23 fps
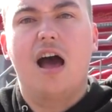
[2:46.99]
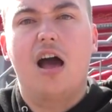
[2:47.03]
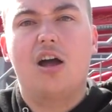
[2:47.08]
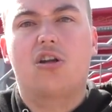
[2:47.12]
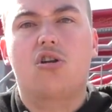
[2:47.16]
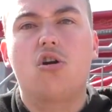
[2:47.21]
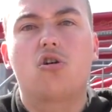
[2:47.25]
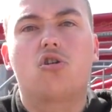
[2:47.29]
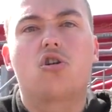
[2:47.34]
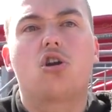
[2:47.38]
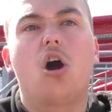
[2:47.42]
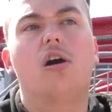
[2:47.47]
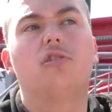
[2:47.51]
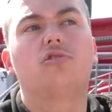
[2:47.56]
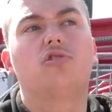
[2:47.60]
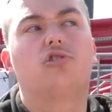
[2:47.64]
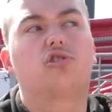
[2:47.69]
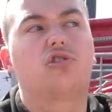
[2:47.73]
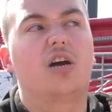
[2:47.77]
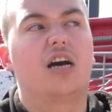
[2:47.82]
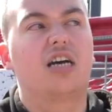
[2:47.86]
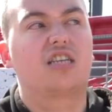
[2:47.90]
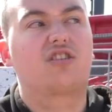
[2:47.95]
a good
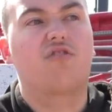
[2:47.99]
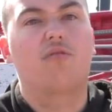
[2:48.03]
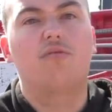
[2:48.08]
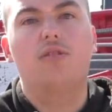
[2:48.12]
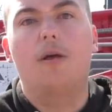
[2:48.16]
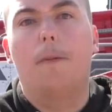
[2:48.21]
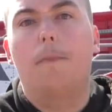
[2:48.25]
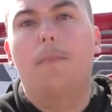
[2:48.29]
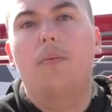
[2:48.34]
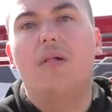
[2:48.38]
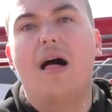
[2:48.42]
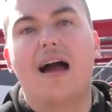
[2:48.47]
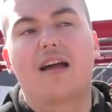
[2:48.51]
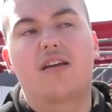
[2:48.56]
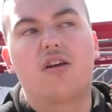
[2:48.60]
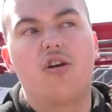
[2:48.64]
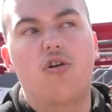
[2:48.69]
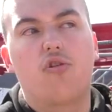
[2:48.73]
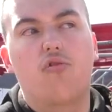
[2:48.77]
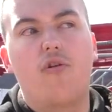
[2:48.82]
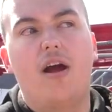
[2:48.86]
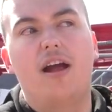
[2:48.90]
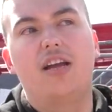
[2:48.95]
contrast from the black
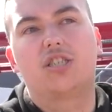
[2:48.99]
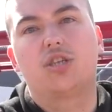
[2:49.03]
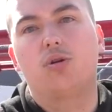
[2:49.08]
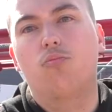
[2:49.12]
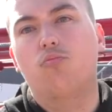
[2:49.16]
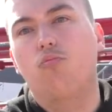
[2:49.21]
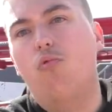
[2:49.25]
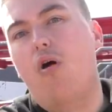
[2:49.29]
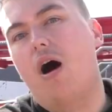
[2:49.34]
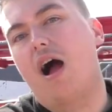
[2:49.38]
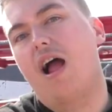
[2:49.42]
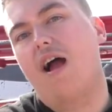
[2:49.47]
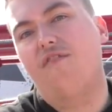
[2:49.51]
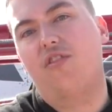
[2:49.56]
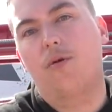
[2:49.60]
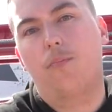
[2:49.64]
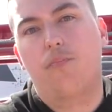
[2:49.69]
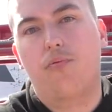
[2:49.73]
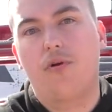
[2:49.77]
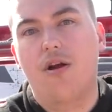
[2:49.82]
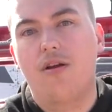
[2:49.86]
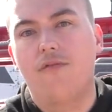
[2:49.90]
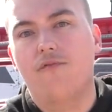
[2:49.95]
and greys and white of
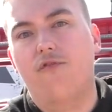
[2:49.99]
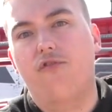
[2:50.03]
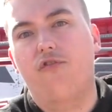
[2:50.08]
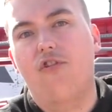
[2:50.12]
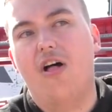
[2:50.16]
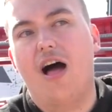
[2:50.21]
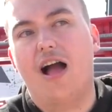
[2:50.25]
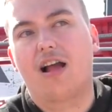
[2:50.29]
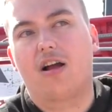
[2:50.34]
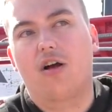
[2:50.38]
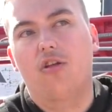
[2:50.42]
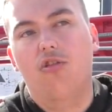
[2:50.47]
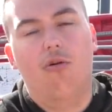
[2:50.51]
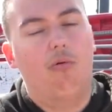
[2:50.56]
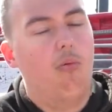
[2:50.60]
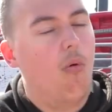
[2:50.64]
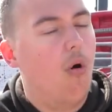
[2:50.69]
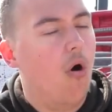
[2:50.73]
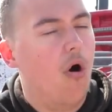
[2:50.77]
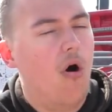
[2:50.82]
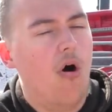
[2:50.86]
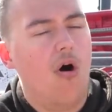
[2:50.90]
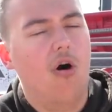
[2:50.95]
the Britain flag on
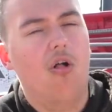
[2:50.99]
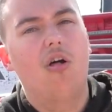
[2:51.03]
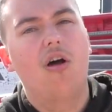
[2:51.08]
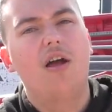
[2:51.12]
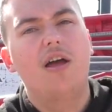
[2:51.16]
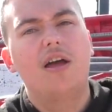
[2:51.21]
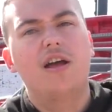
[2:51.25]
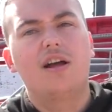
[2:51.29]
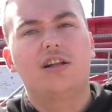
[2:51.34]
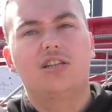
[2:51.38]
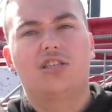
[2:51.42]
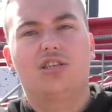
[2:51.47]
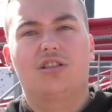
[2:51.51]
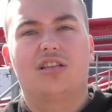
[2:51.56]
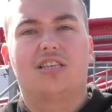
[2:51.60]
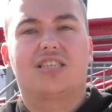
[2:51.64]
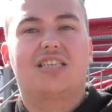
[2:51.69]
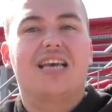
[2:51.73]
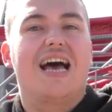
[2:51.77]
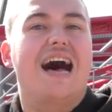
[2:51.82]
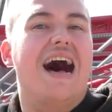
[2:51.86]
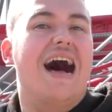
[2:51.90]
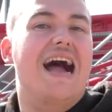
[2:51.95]
the wall to the
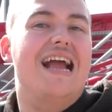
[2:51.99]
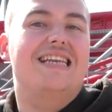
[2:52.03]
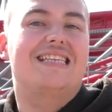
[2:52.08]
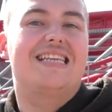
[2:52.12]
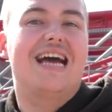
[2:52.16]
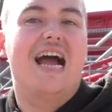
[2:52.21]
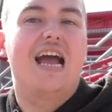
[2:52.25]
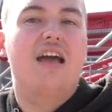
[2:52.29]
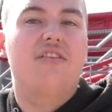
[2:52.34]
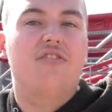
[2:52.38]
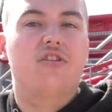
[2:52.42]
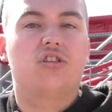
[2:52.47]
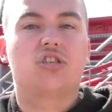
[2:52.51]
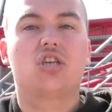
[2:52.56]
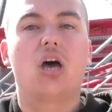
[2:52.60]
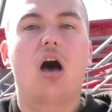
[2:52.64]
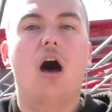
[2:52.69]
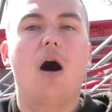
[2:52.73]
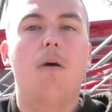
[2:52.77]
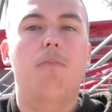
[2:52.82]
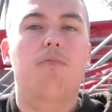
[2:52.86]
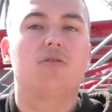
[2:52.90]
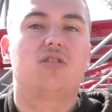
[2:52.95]
tie-dye at the
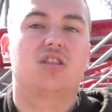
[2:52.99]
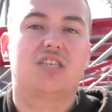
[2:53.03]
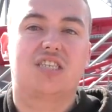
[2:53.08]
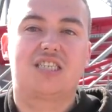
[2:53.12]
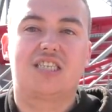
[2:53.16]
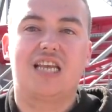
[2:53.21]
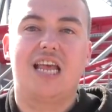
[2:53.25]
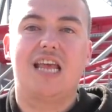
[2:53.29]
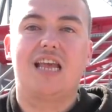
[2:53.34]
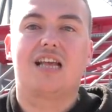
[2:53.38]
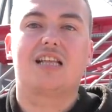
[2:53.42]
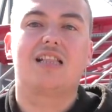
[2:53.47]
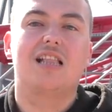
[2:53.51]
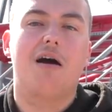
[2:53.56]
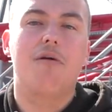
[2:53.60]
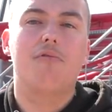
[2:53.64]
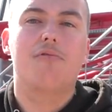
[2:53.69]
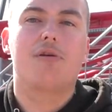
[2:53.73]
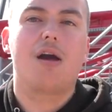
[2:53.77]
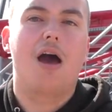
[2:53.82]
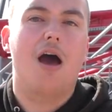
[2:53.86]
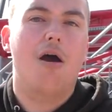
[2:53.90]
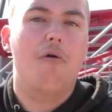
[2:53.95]
top with the SIK
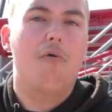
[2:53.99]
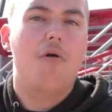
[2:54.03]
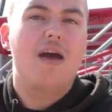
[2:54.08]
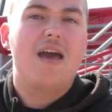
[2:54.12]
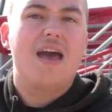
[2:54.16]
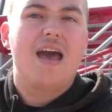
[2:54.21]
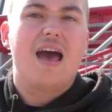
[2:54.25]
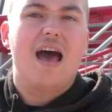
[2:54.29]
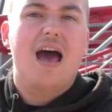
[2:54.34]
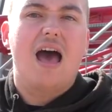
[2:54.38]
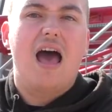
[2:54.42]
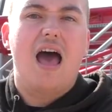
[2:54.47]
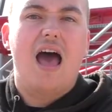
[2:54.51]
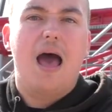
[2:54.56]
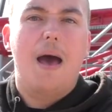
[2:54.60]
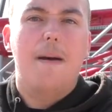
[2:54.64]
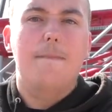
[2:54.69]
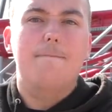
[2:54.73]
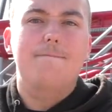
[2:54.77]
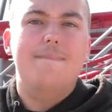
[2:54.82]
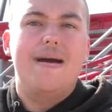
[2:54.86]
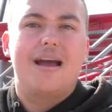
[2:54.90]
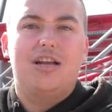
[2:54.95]
logo
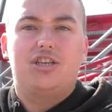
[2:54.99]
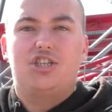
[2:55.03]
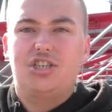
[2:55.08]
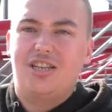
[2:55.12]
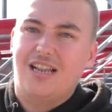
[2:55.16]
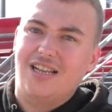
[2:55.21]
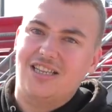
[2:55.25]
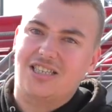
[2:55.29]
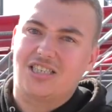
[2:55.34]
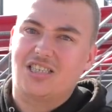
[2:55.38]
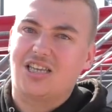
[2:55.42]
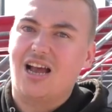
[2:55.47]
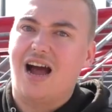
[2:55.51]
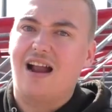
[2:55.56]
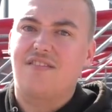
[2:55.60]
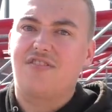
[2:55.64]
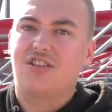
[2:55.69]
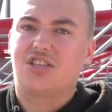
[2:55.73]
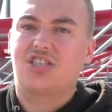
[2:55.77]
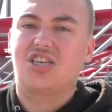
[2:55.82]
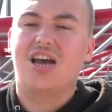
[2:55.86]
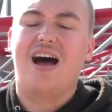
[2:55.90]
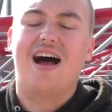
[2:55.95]
uh, measured
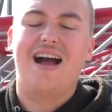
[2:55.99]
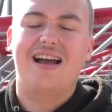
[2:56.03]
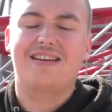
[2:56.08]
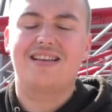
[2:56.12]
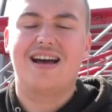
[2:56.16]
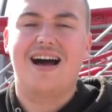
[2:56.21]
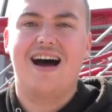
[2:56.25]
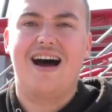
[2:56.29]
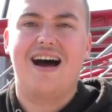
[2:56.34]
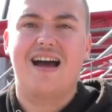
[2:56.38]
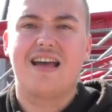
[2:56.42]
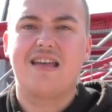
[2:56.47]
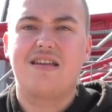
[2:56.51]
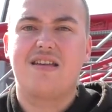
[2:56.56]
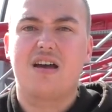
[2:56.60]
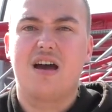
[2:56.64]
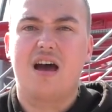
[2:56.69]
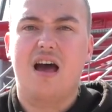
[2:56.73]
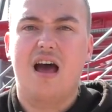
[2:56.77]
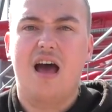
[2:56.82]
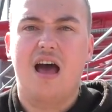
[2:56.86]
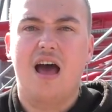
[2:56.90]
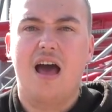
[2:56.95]
inside of the tie-dye
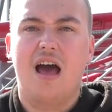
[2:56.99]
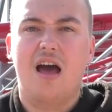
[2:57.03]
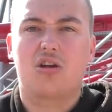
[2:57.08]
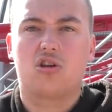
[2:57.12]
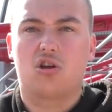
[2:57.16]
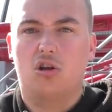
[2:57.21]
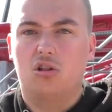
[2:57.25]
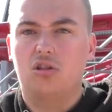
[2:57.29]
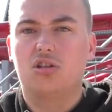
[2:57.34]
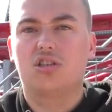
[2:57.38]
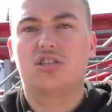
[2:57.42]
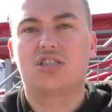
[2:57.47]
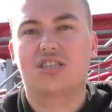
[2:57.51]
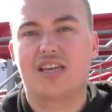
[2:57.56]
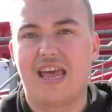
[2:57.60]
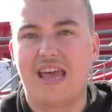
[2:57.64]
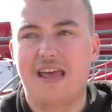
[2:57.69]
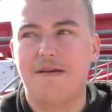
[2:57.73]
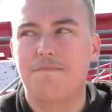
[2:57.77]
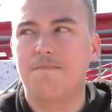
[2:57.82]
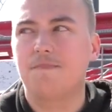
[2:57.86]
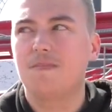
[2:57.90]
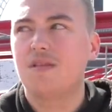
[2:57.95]
uh, colour
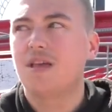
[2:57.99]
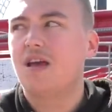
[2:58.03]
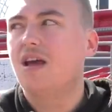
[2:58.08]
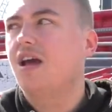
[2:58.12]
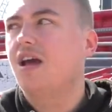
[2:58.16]
scheme